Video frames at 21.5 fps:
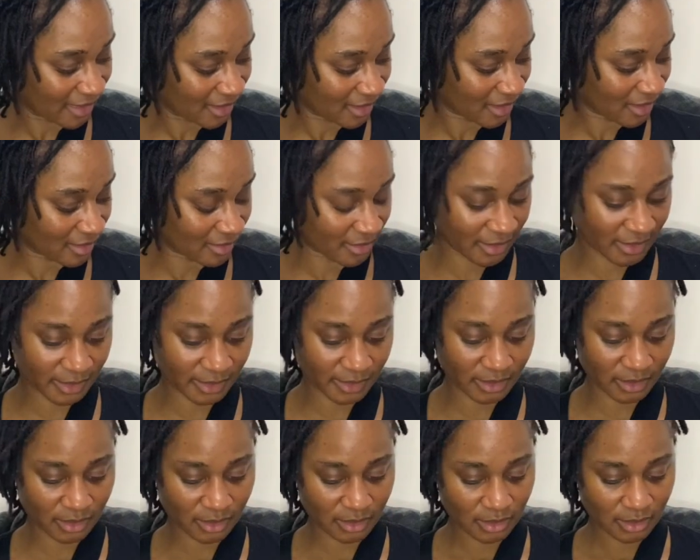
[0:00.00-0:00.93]
God, that
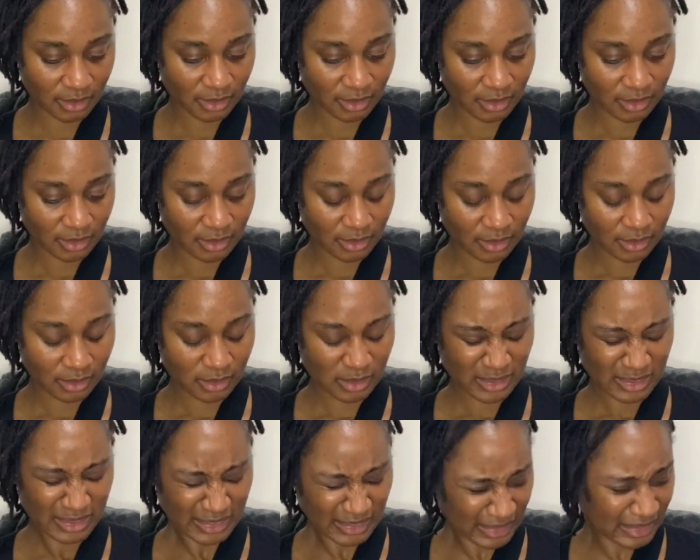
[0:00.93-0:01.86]
hurt.
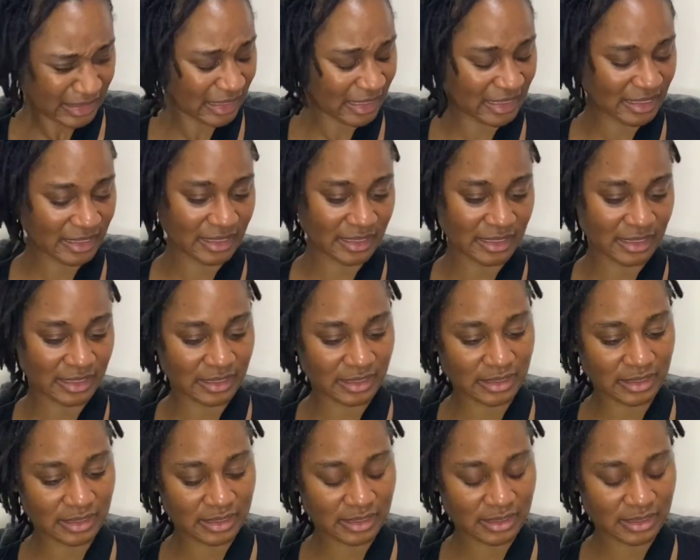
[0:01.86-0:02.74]
God, that hurt.